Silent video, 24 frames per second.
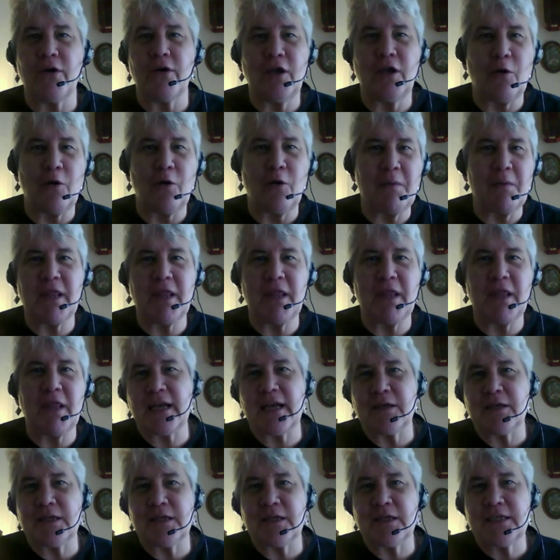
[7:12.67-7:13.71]
maybe they
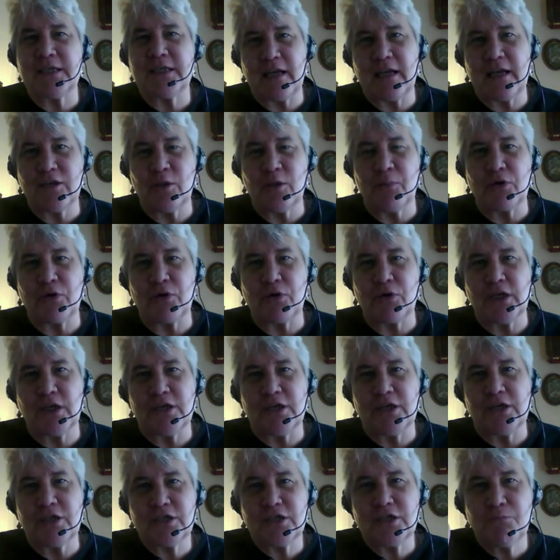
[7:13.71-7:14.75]
had to say to the
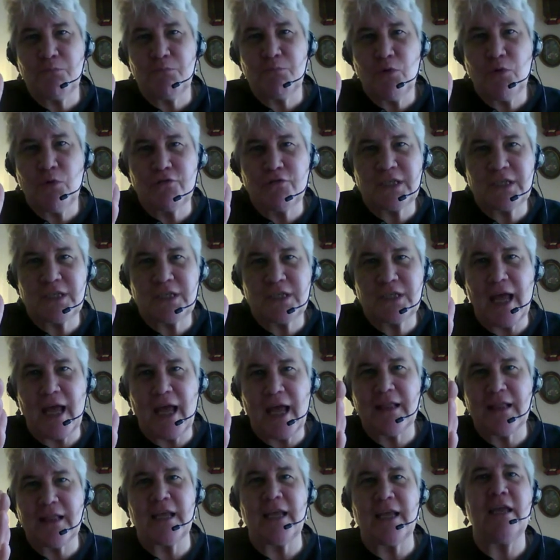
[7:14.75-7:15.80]
person, "Just move
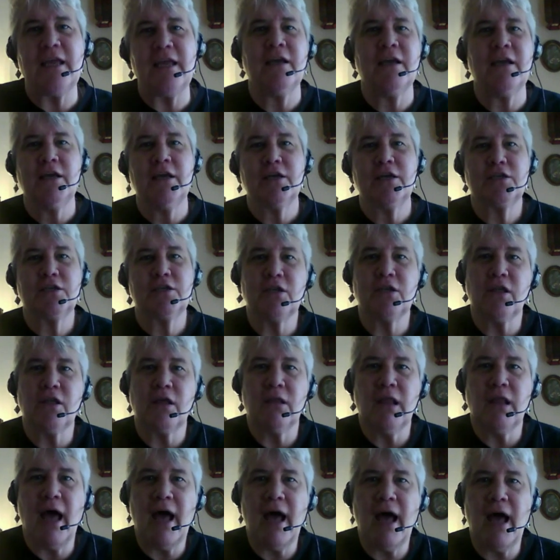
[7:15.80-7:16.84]
slightly to the
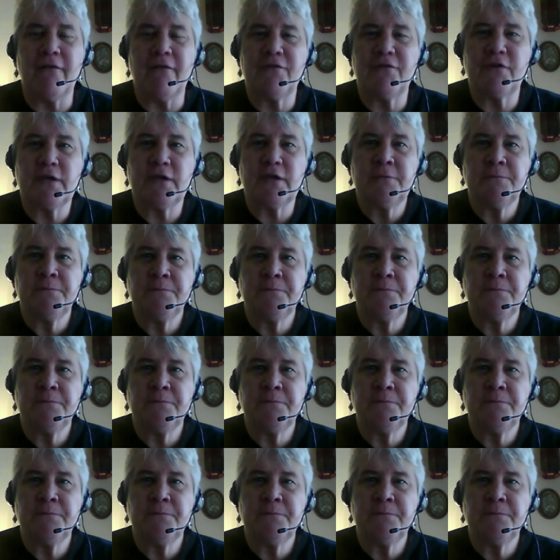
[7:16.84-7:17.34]
left,"